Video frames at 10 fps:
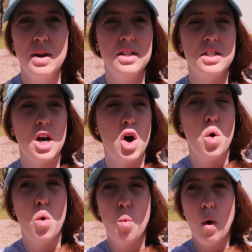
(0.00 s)
And
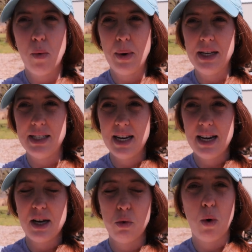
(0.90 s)
so what we
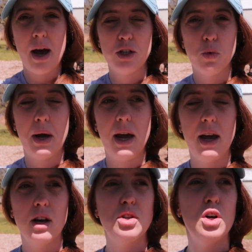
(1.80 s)
did was
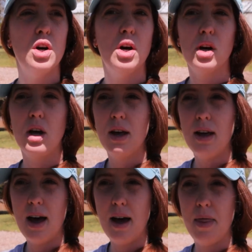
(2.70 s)
we took,
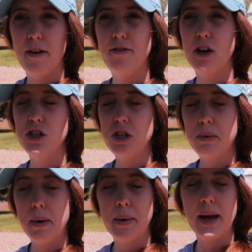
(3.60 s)
the first
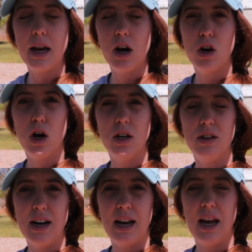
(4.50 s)
year we were getting our garden
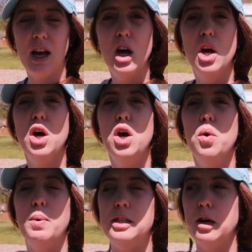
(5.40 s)
ready,
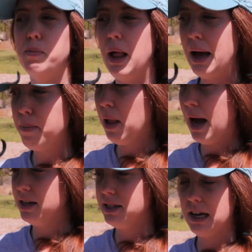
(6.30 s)
we took black
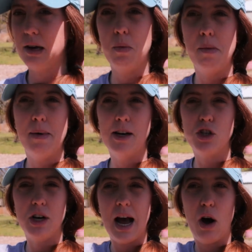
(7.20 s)
plastic and we
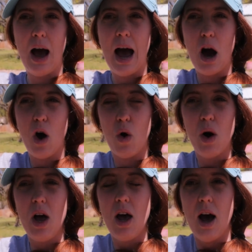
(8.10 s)
measured out how
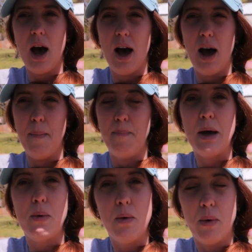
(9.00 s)

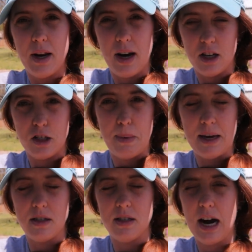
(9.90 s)
big we wanted
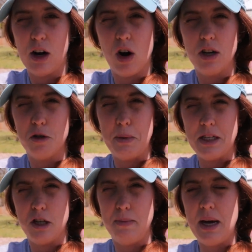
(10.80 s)
our garden
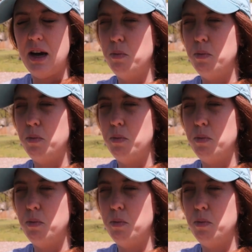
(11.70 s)
space to be,